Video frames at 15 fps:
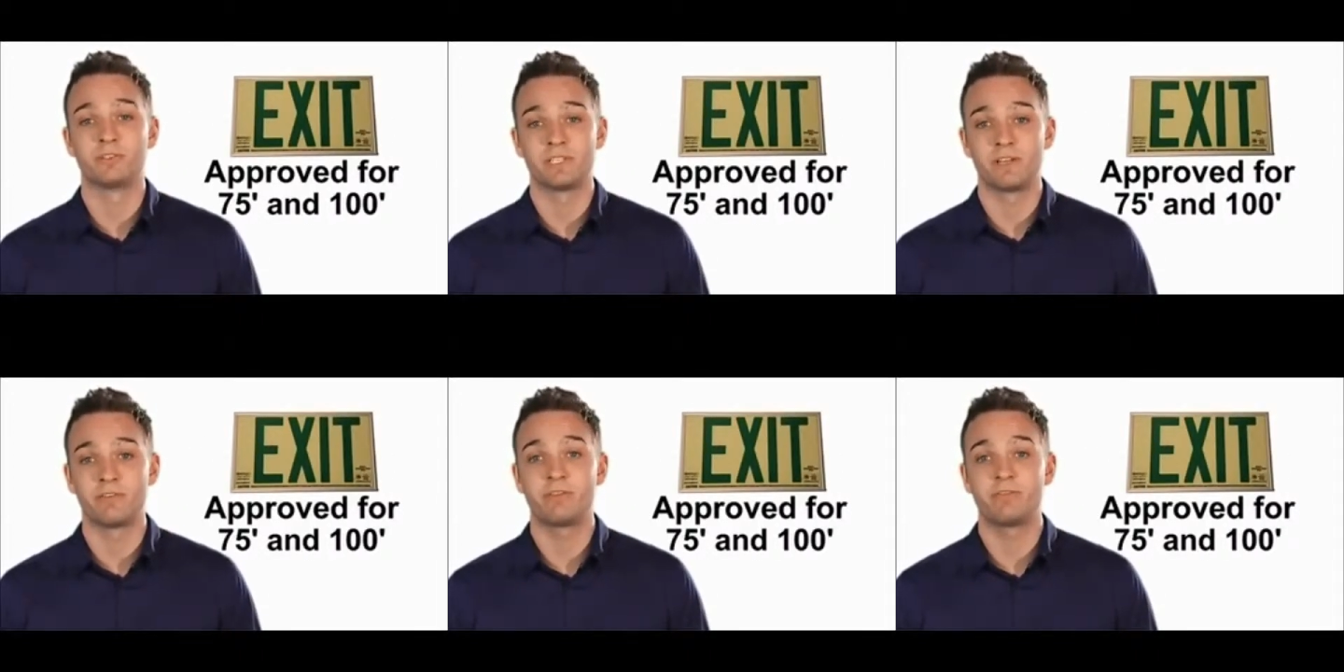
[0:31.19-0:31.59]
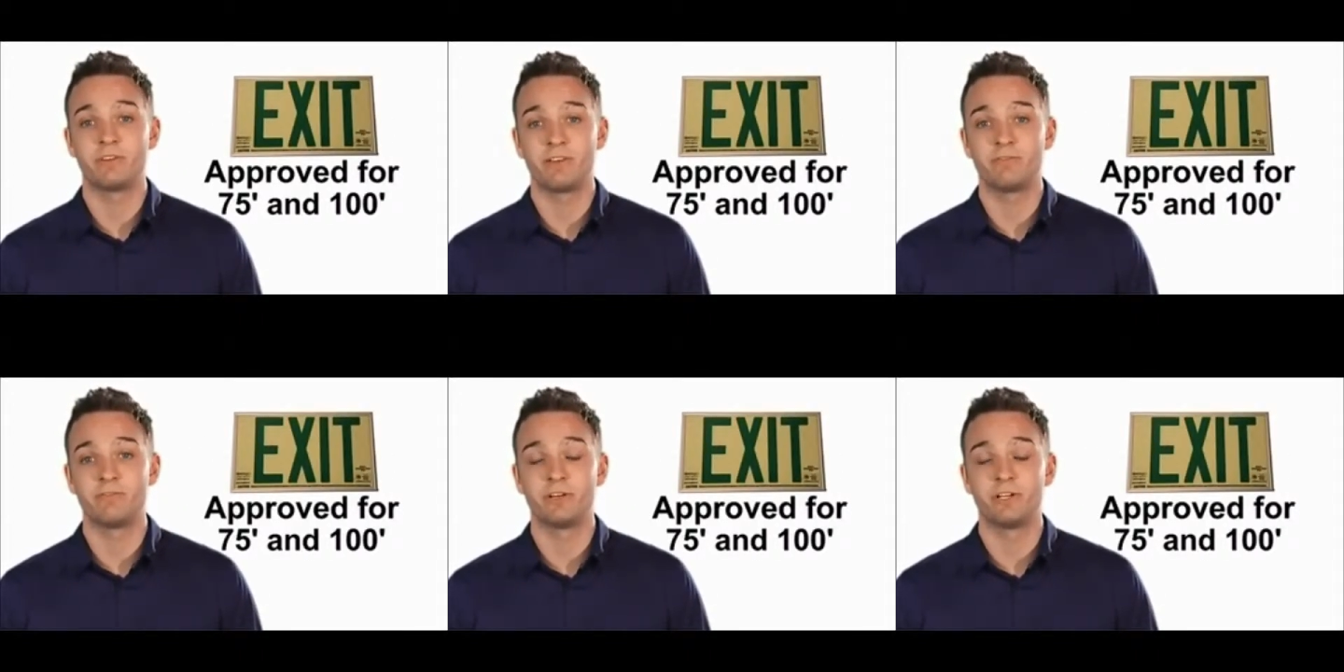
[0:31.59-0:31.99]
for
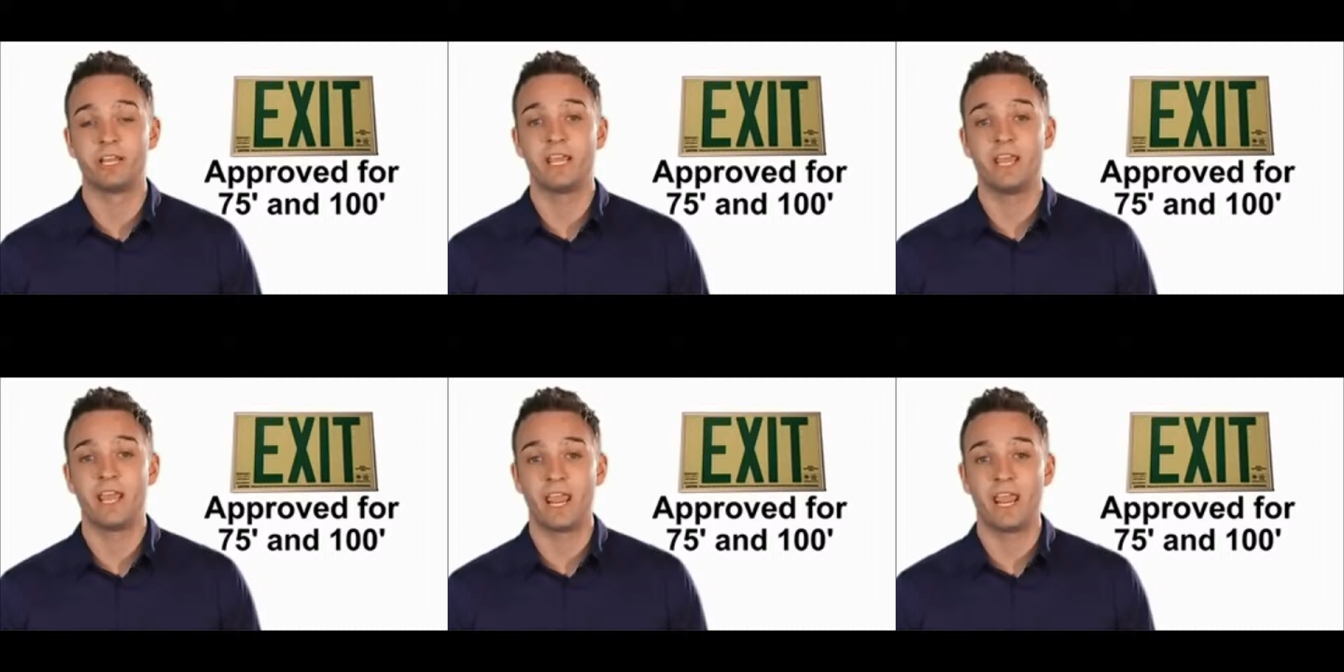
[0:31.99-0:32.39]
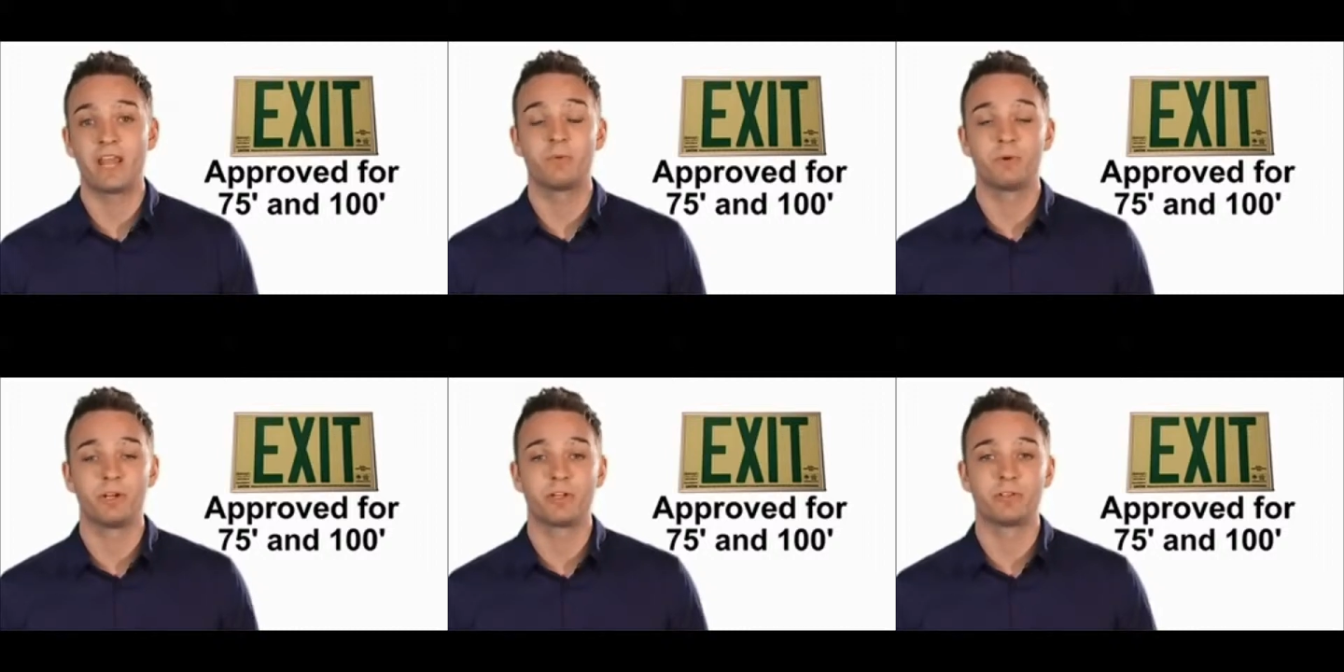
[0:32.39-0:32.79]
75-foot
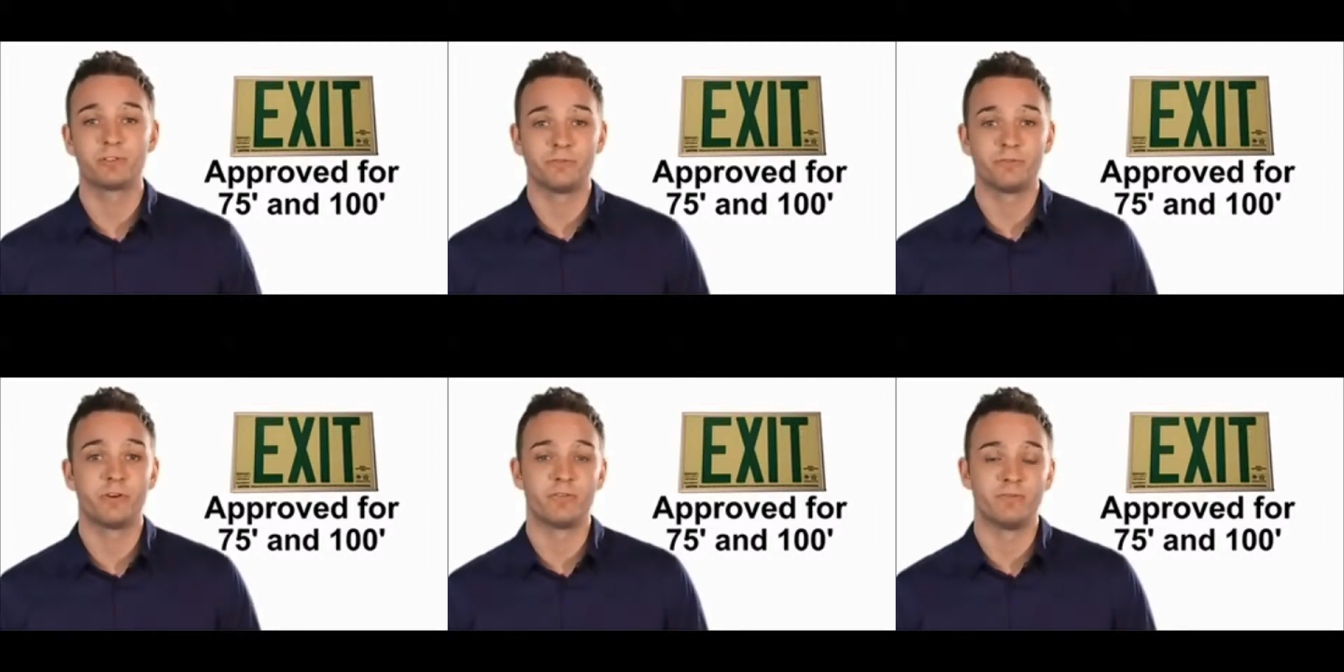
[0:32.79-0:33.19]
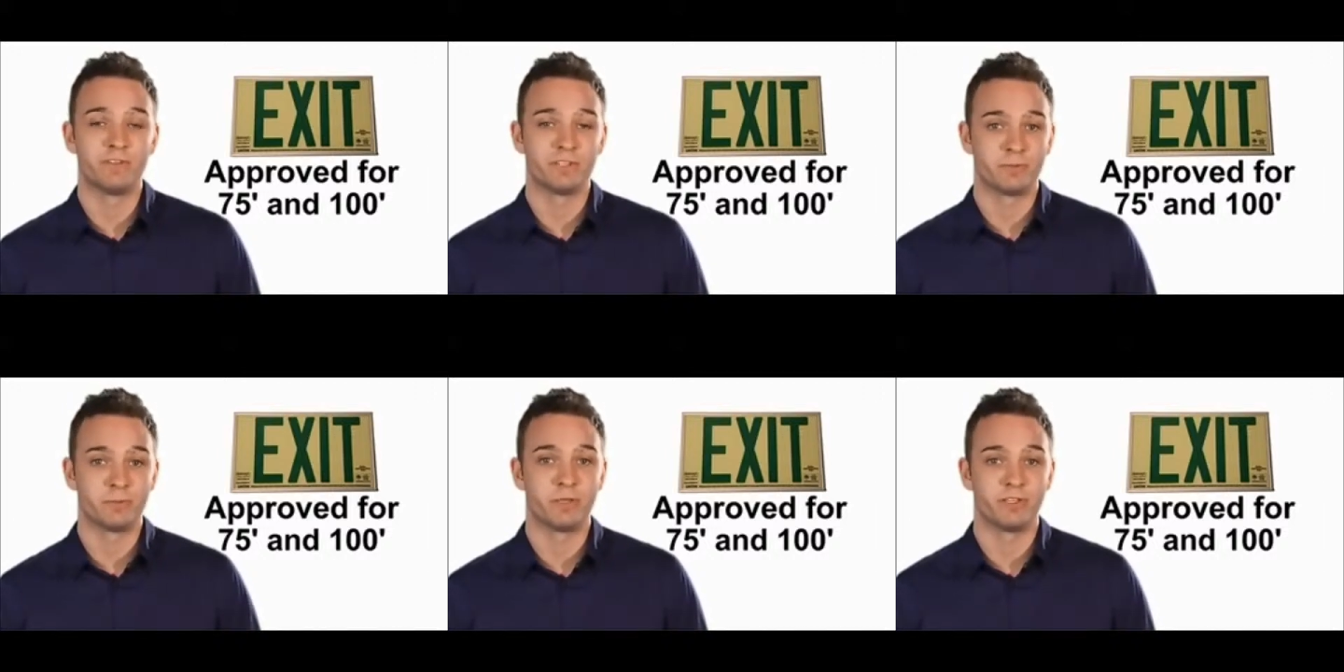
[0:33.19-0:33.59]
and 100-foot
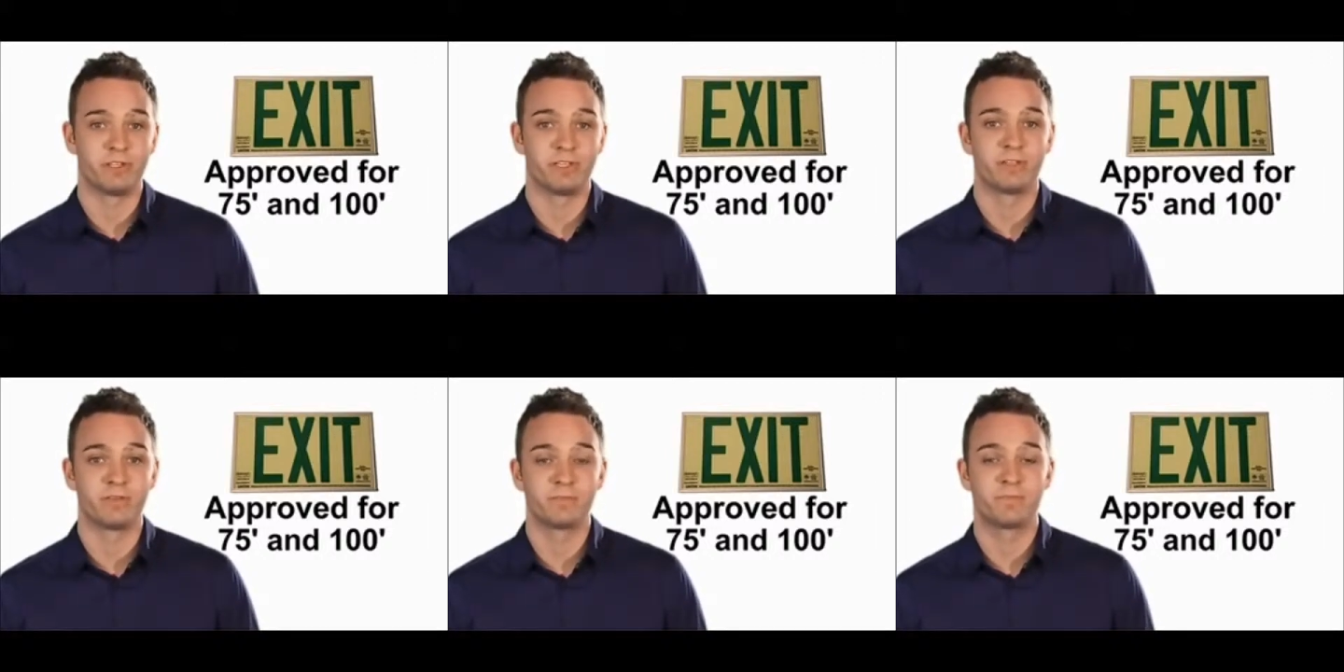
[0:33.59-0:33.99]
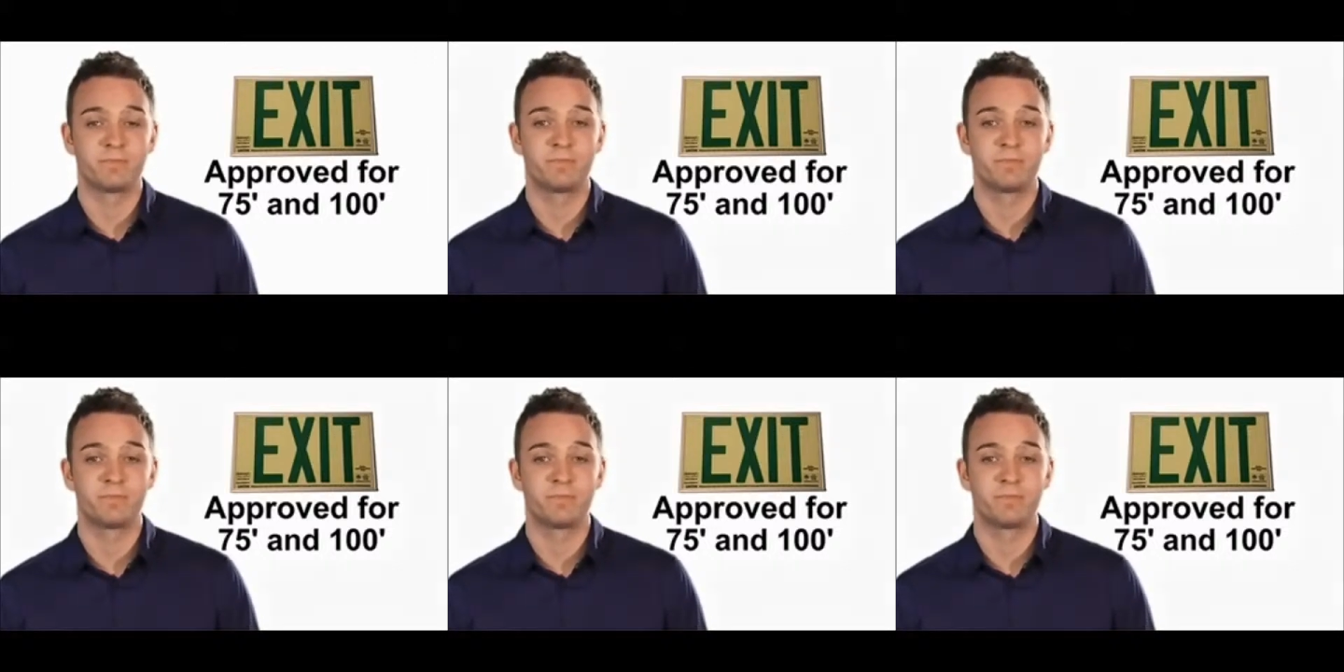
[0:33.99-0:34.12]
visibility.